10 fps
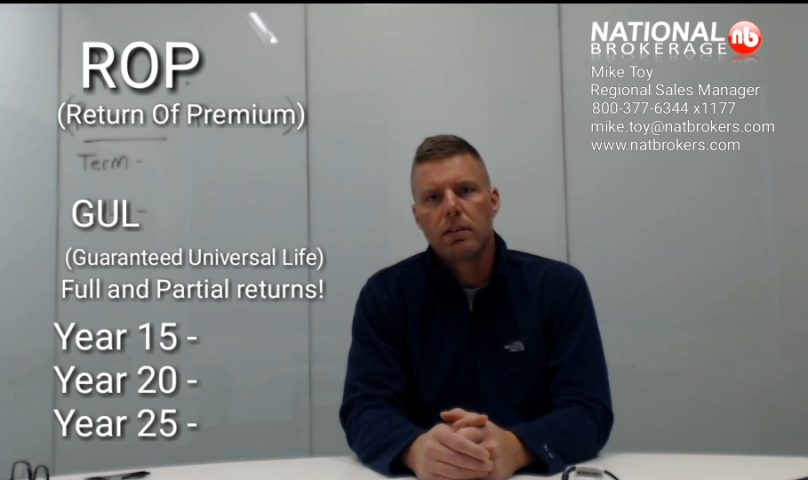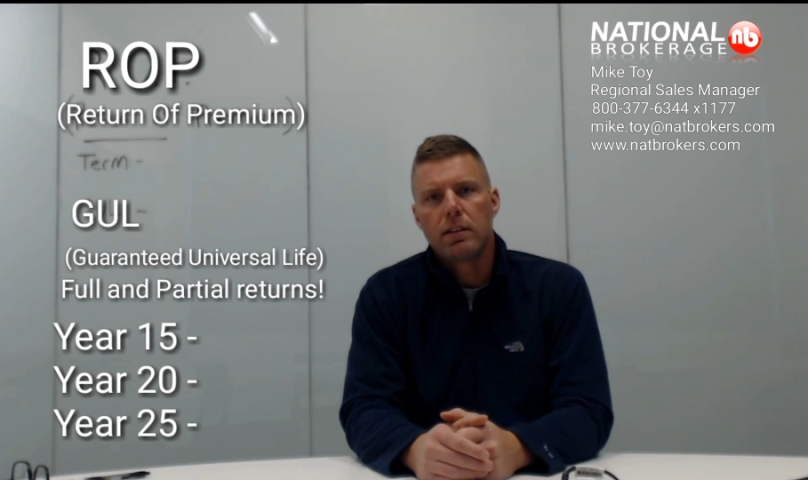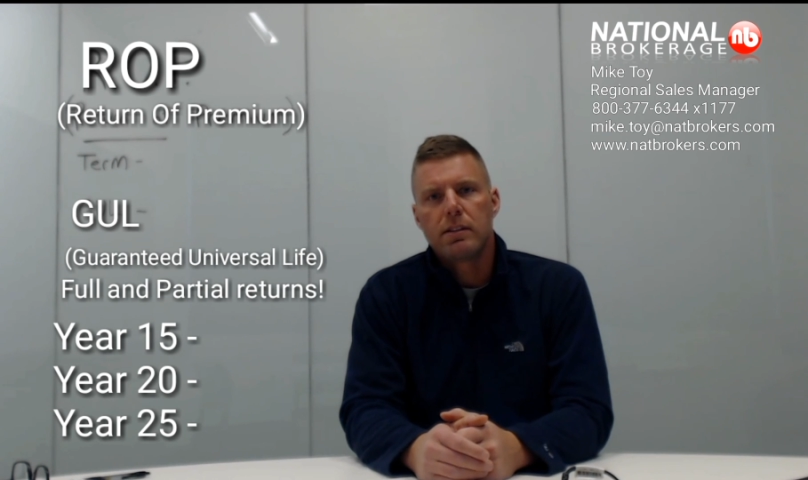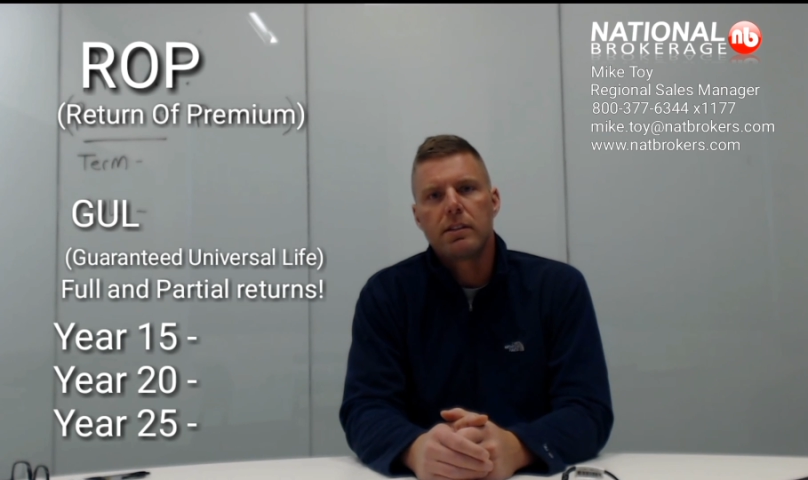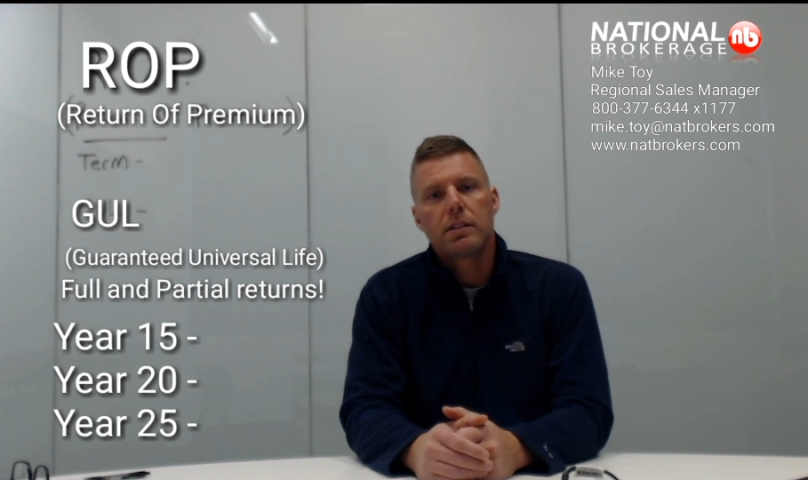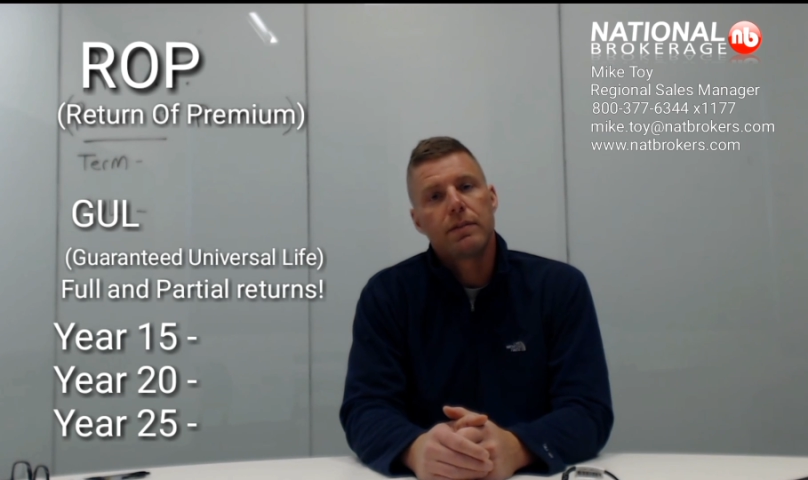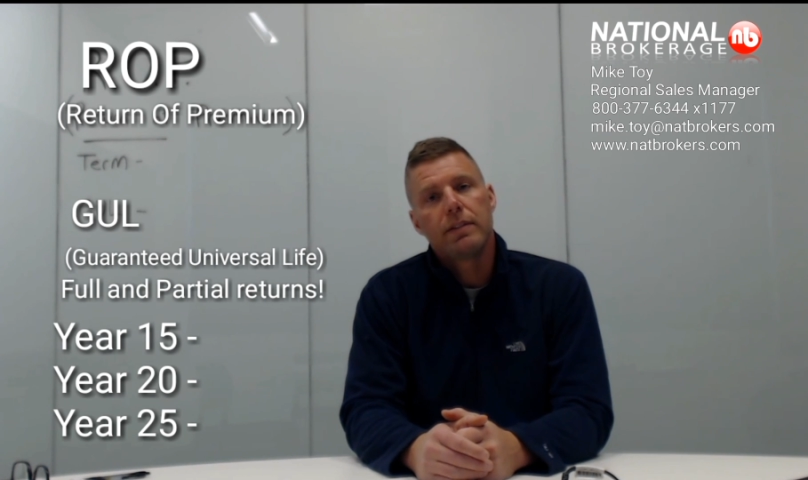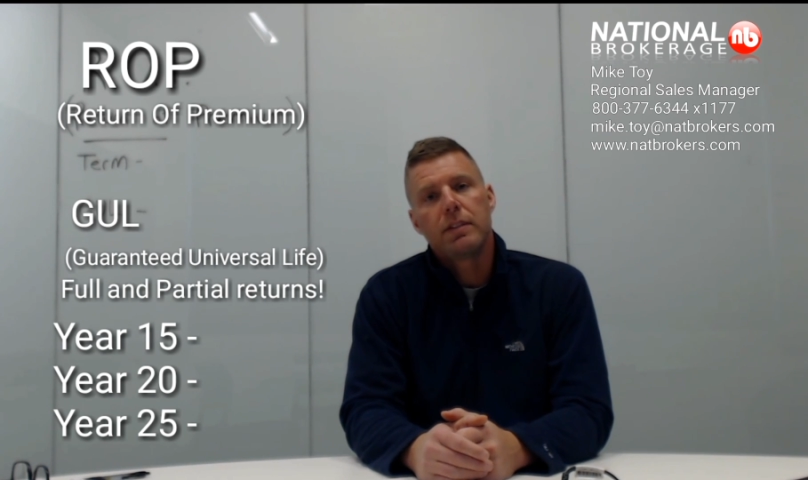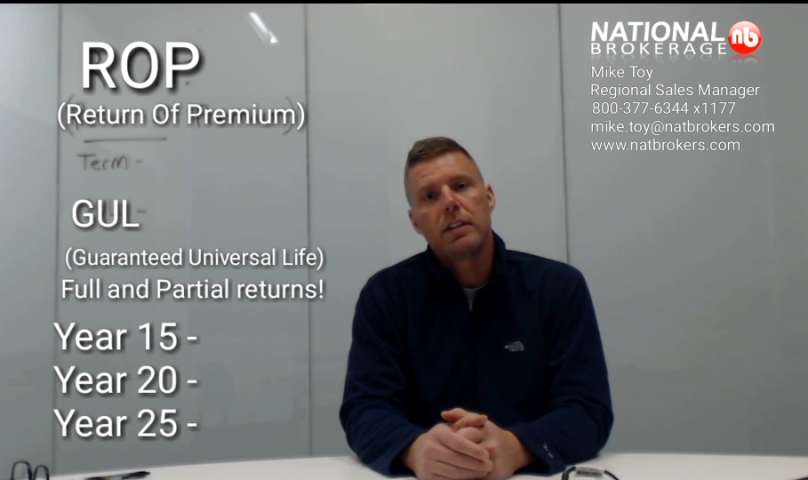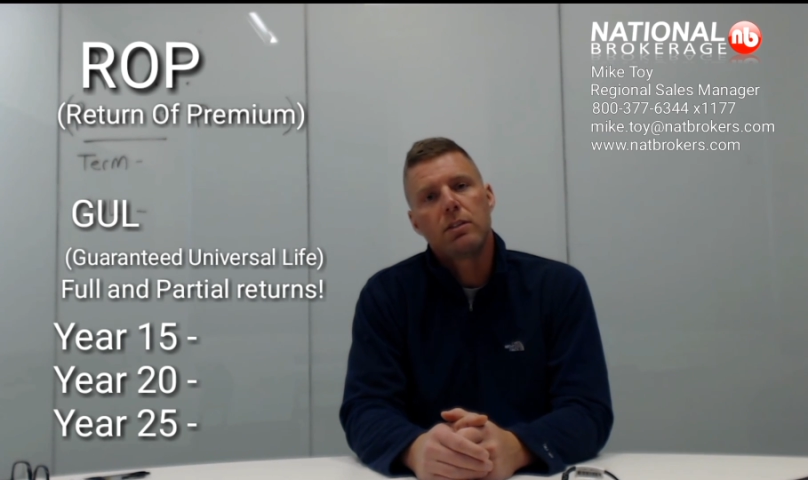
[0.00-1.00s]
it's years
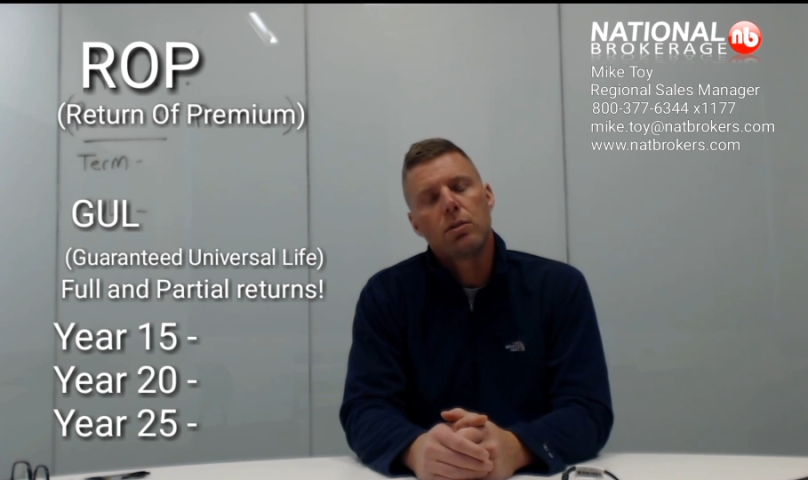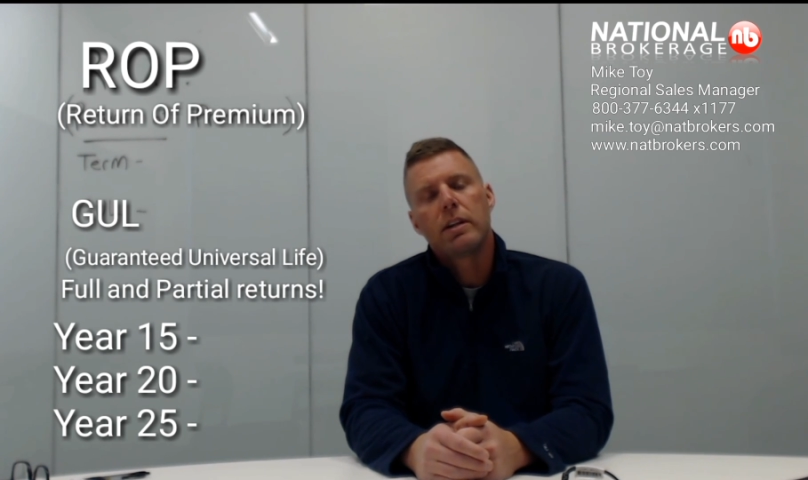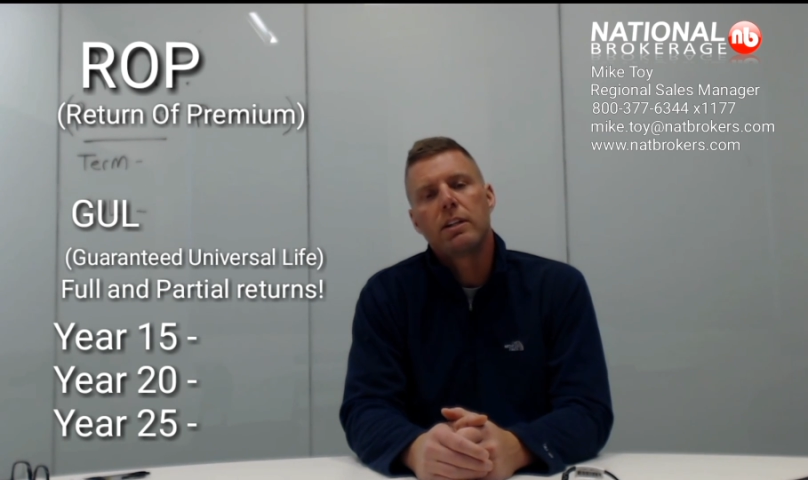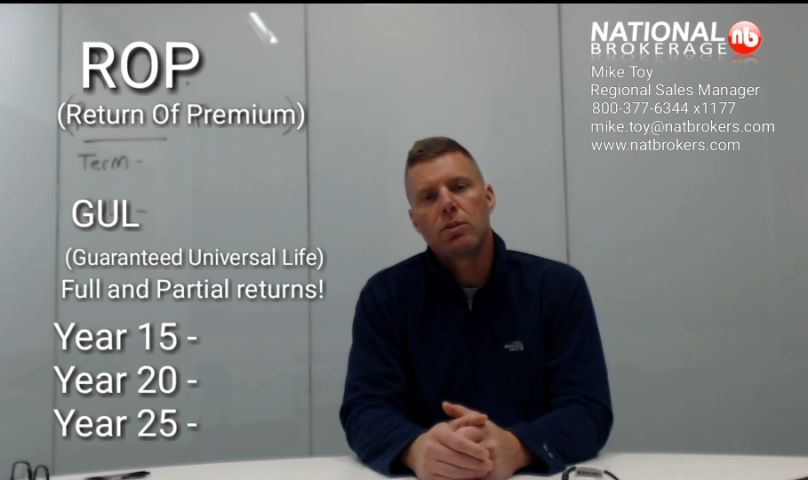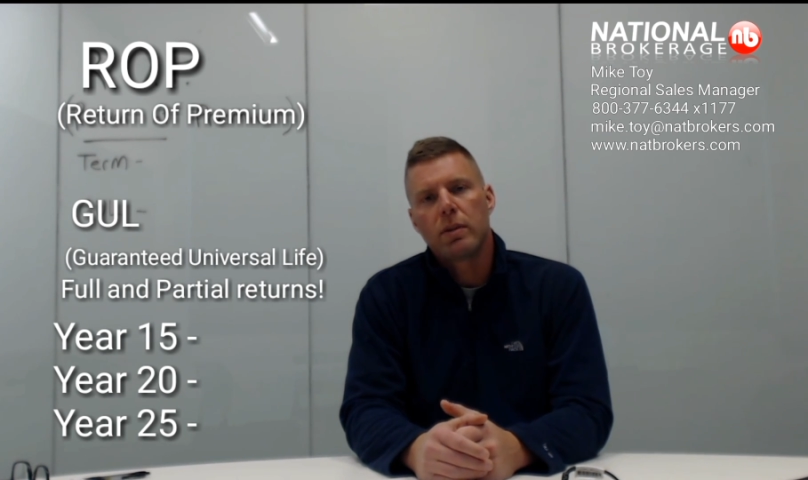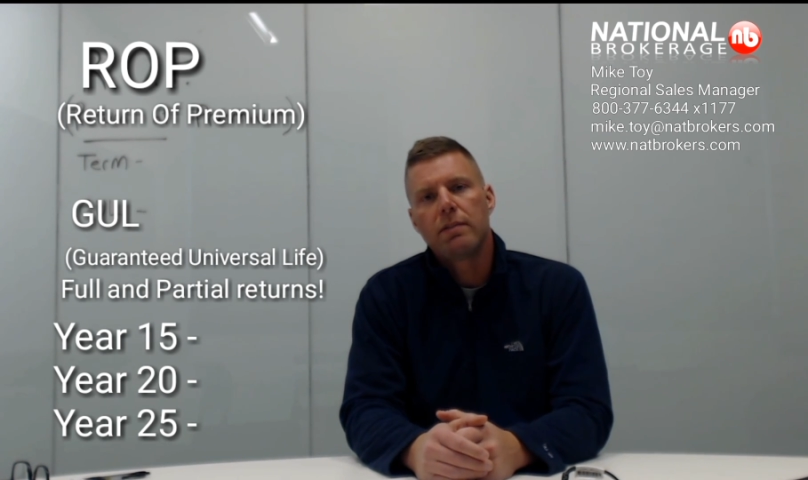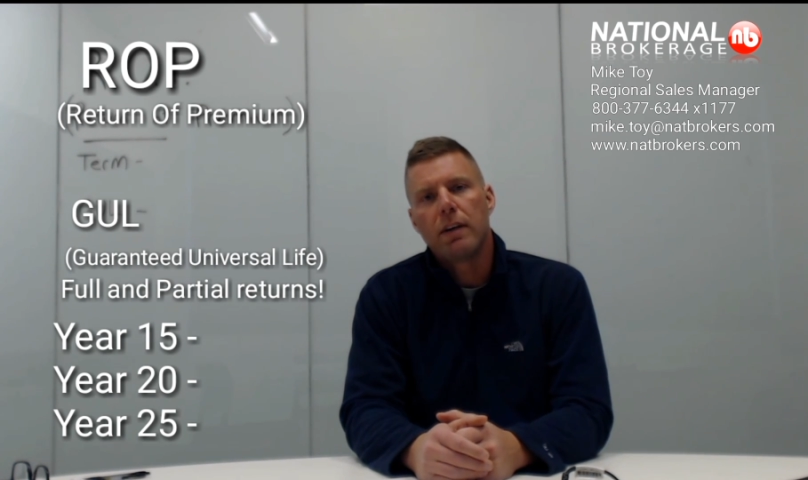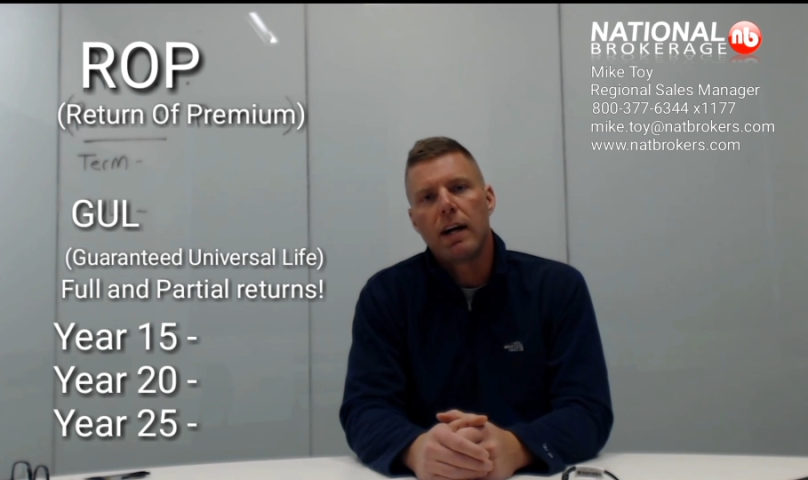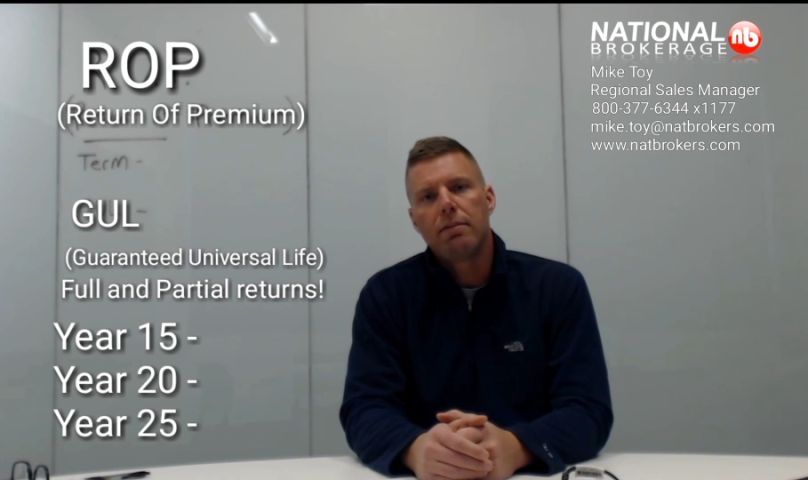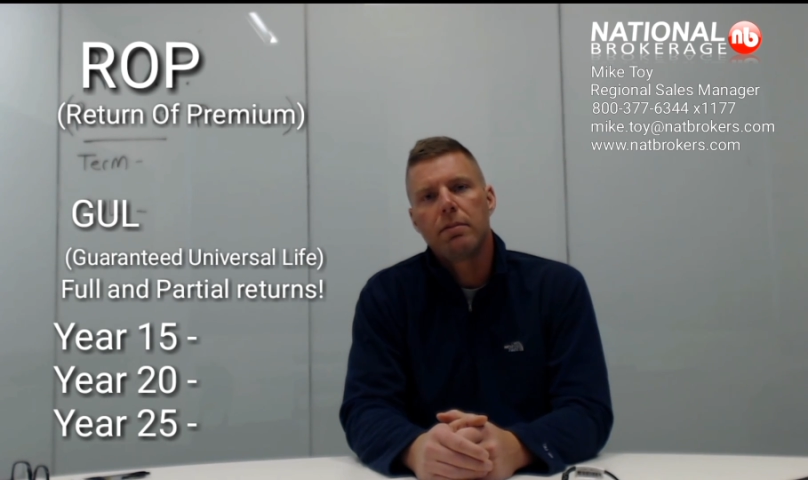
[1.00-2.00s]
15, 20, and
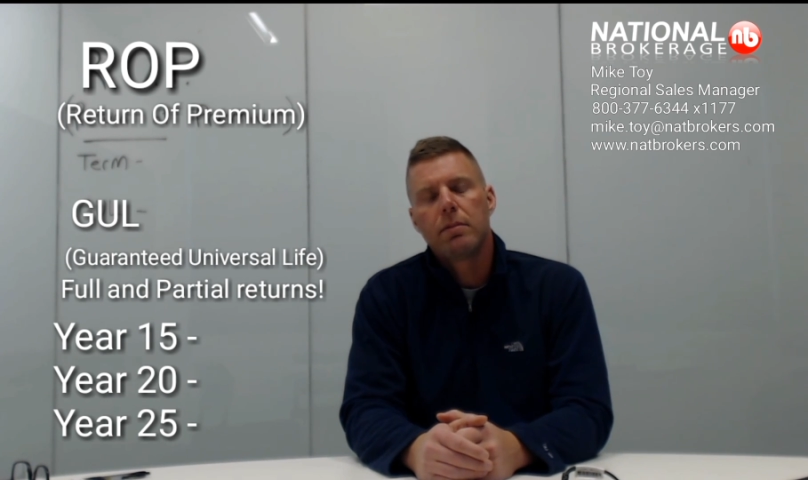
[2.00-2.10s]
25,